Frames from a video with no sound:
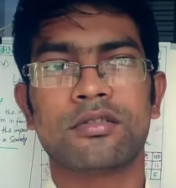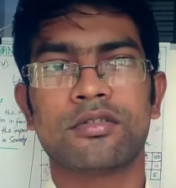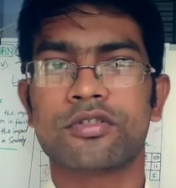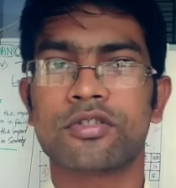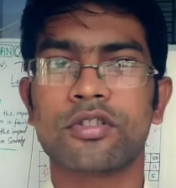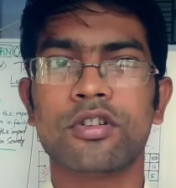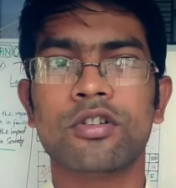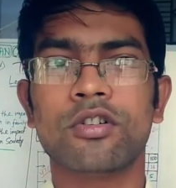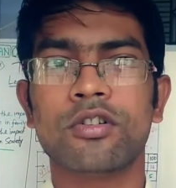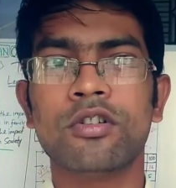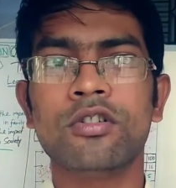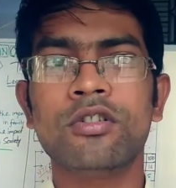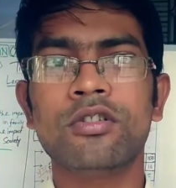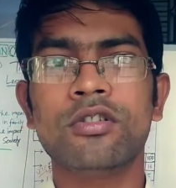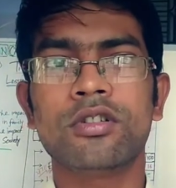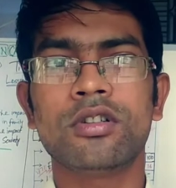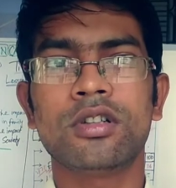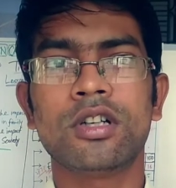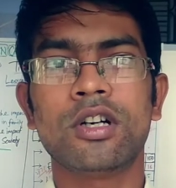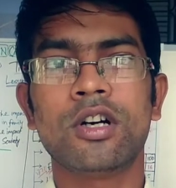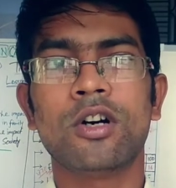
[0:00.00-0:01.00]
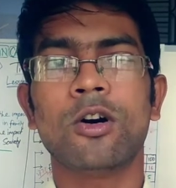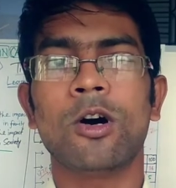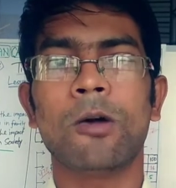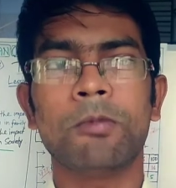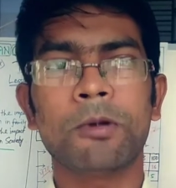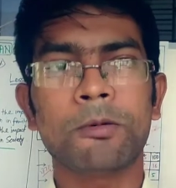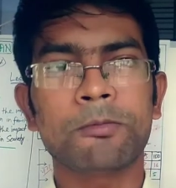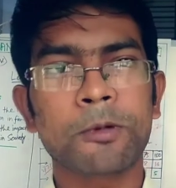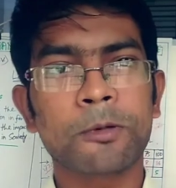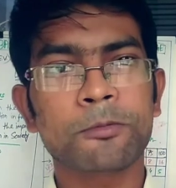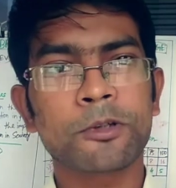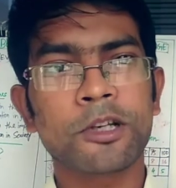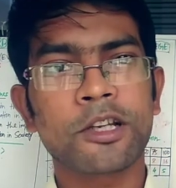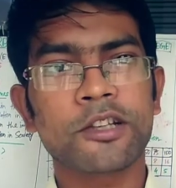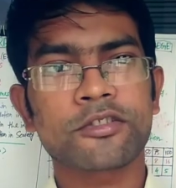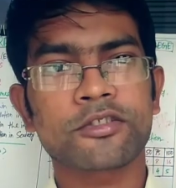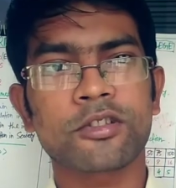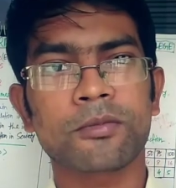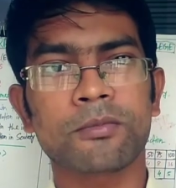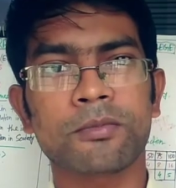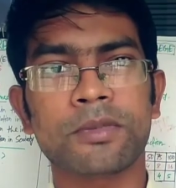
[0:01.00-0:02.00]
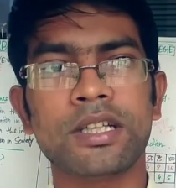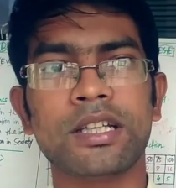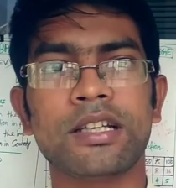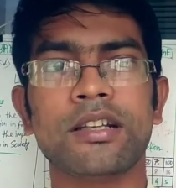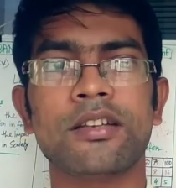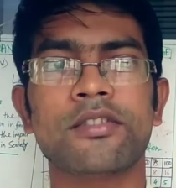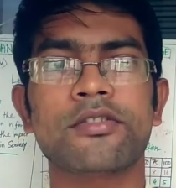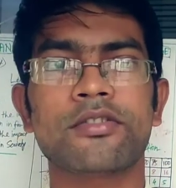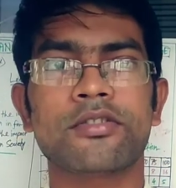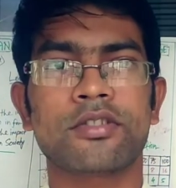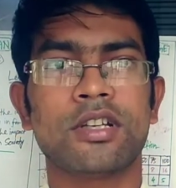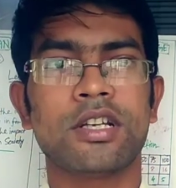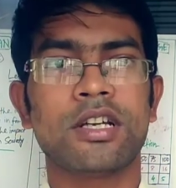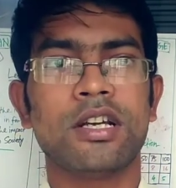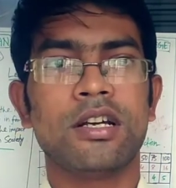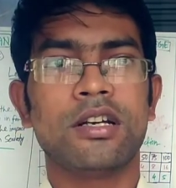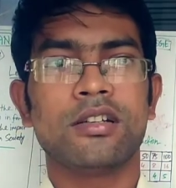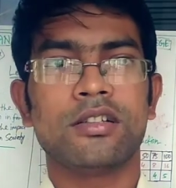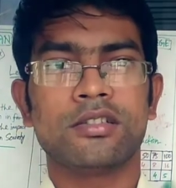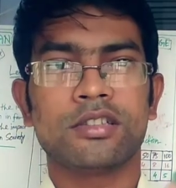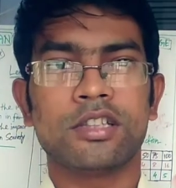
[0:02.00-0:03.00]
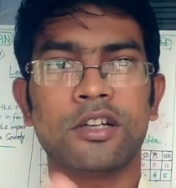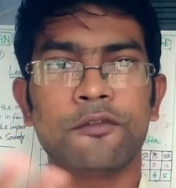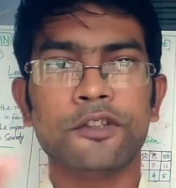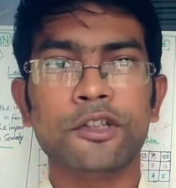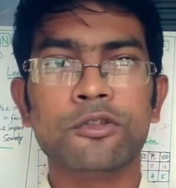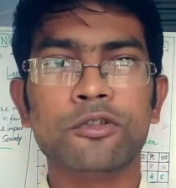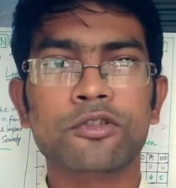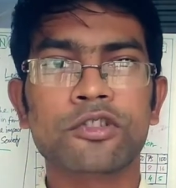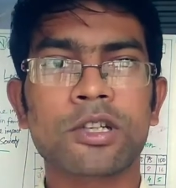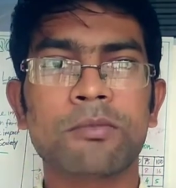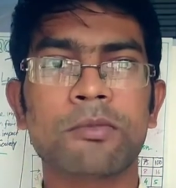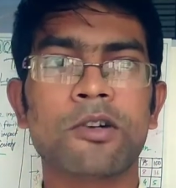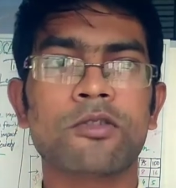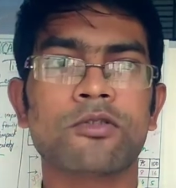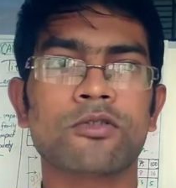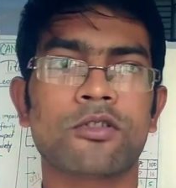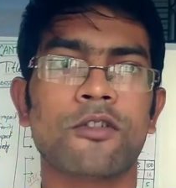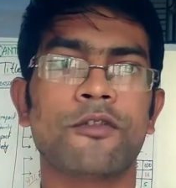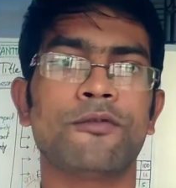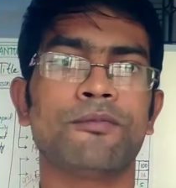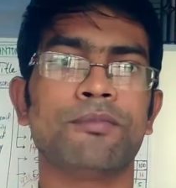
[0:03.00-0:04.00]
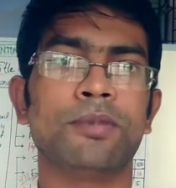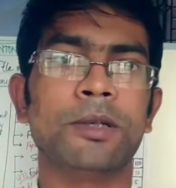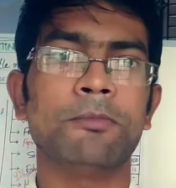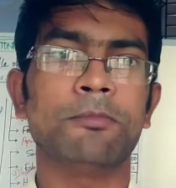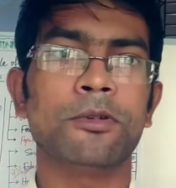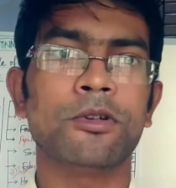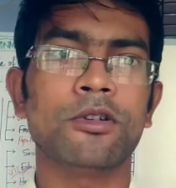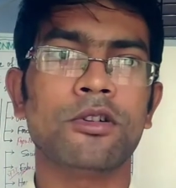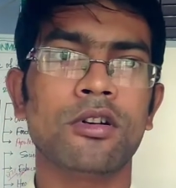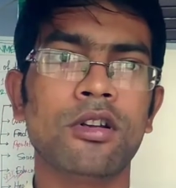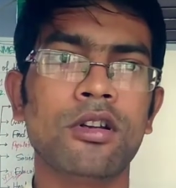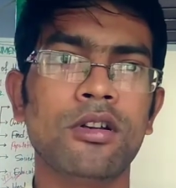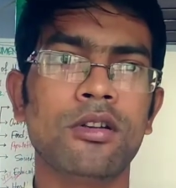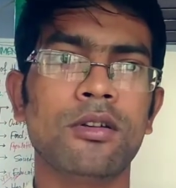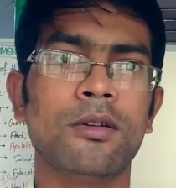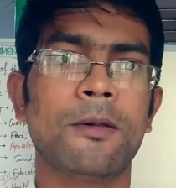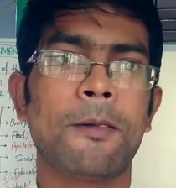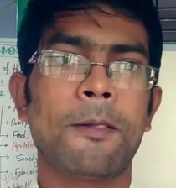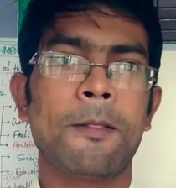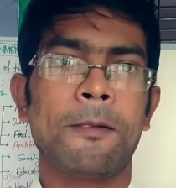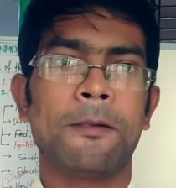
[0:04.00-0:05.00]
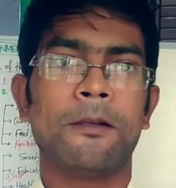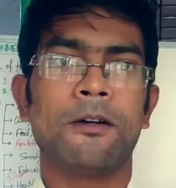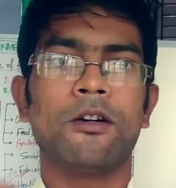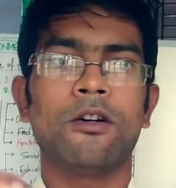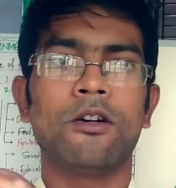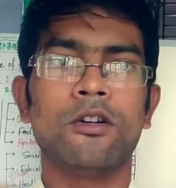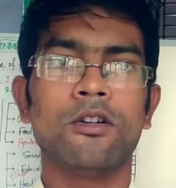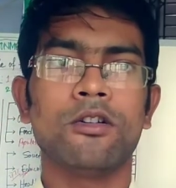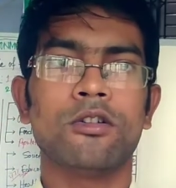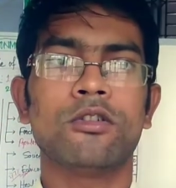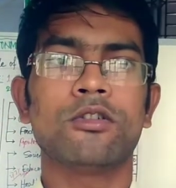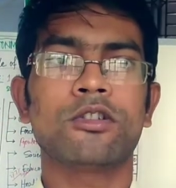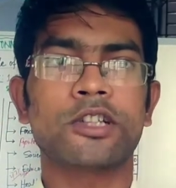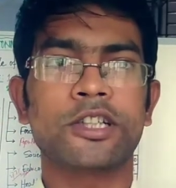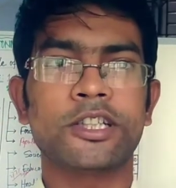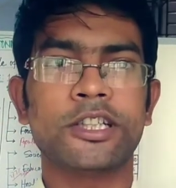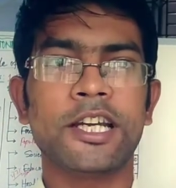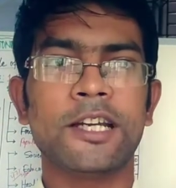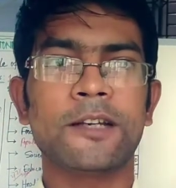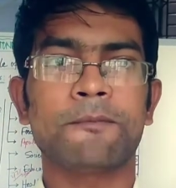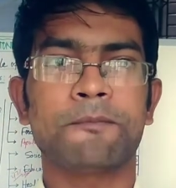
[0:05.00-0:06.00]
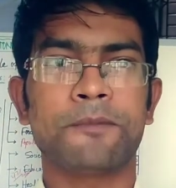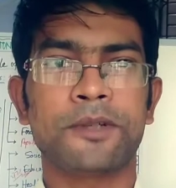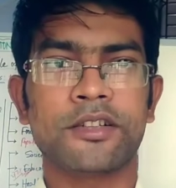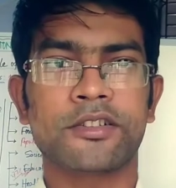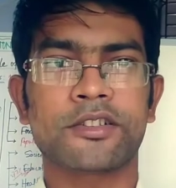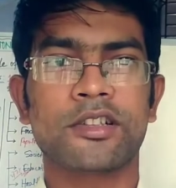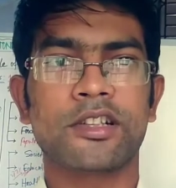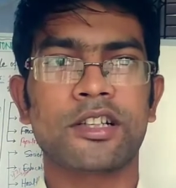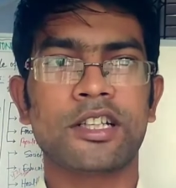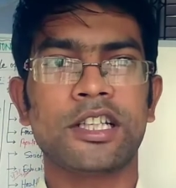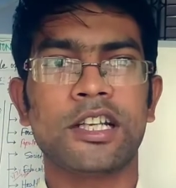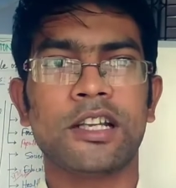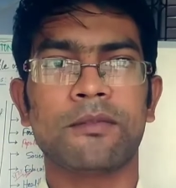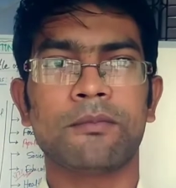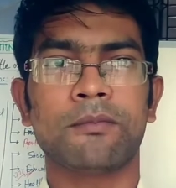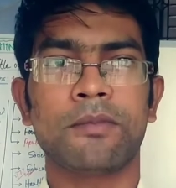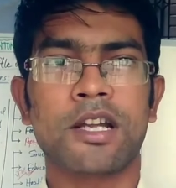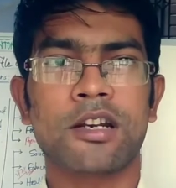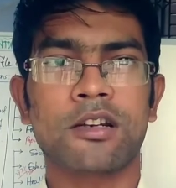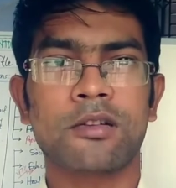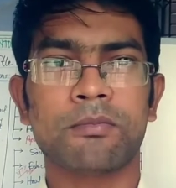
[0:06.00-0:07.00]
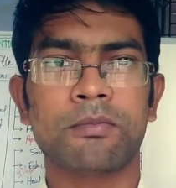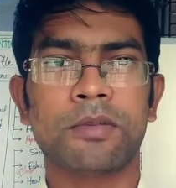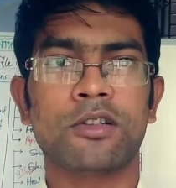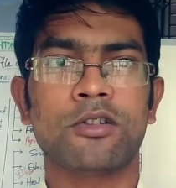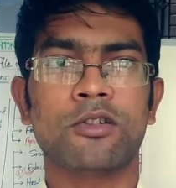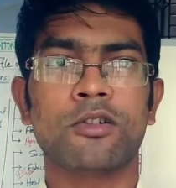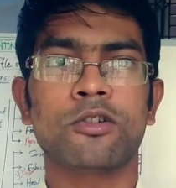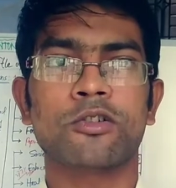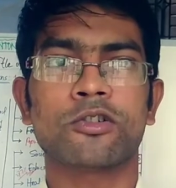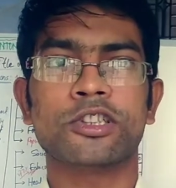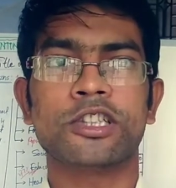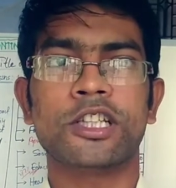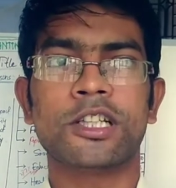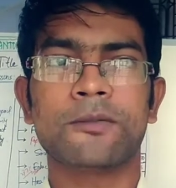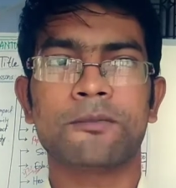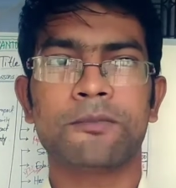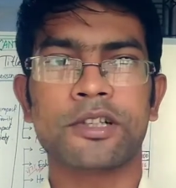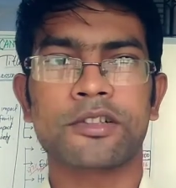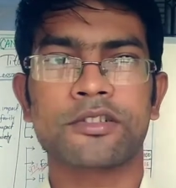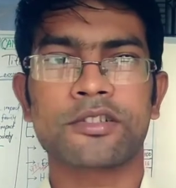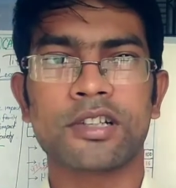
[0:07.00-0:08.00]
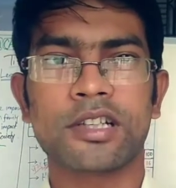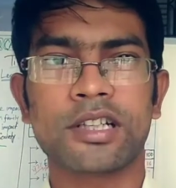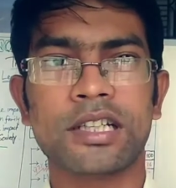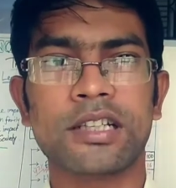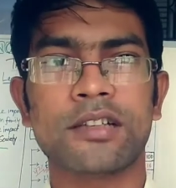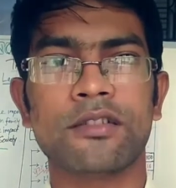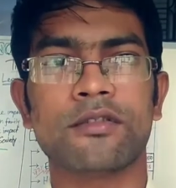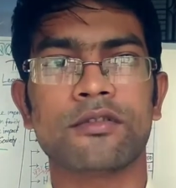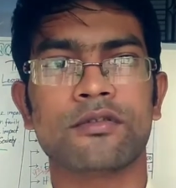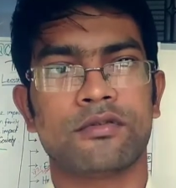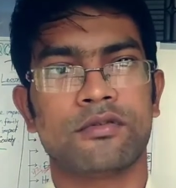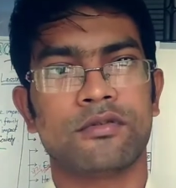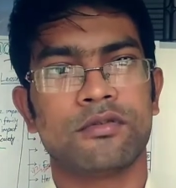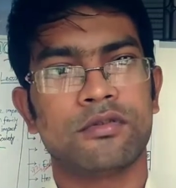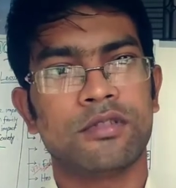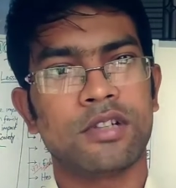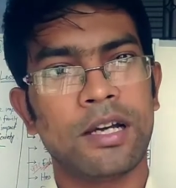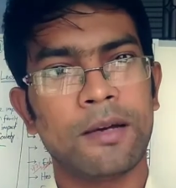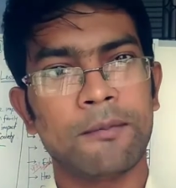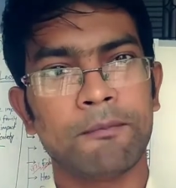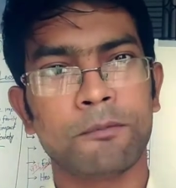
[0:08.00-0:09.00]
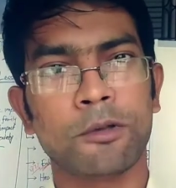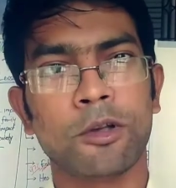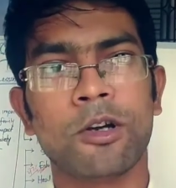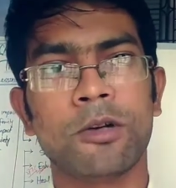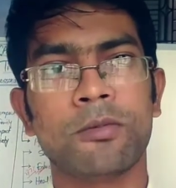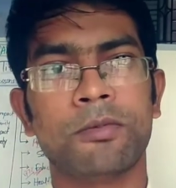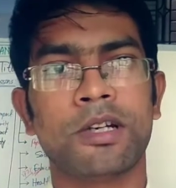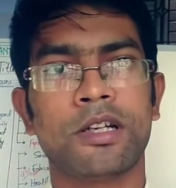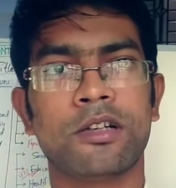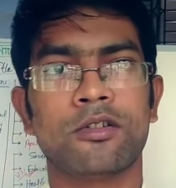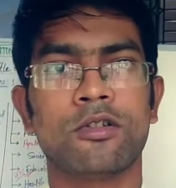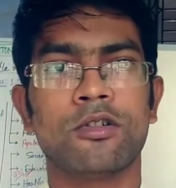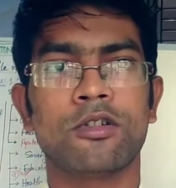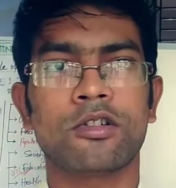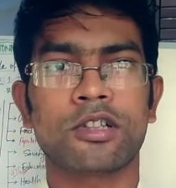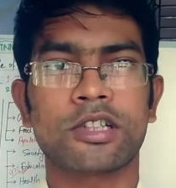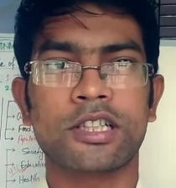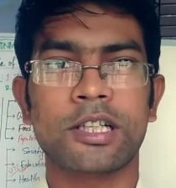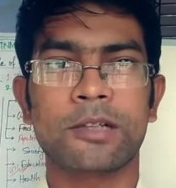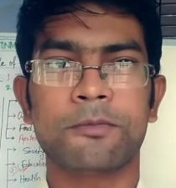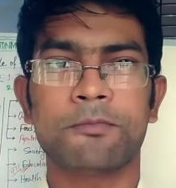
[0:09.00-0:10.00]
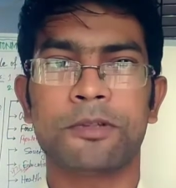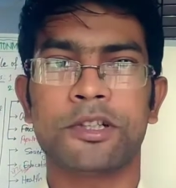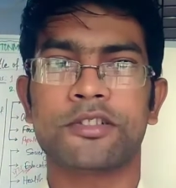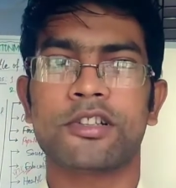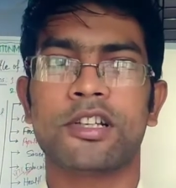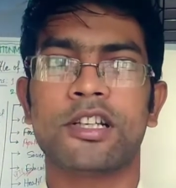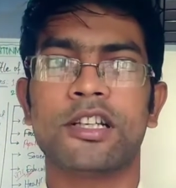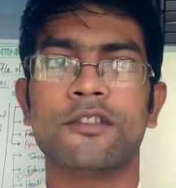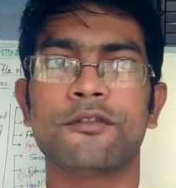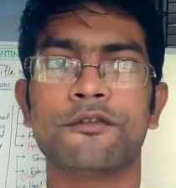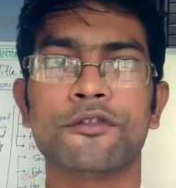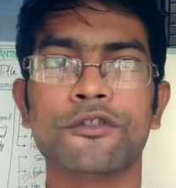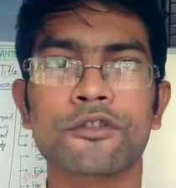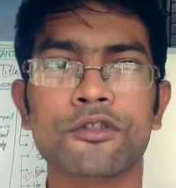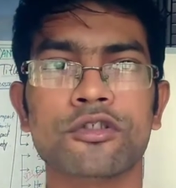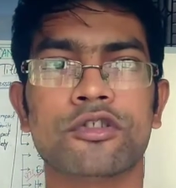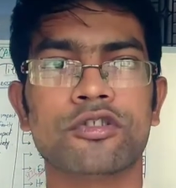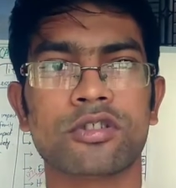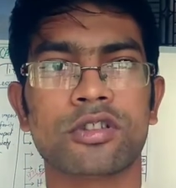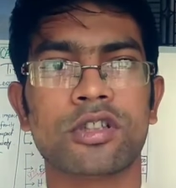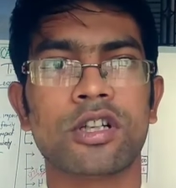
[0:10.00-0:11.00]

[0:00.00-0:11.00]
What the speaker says: So overpopulation means the huge amount of people who create pressure in environment, who create pressure in employment, who create pressure in food,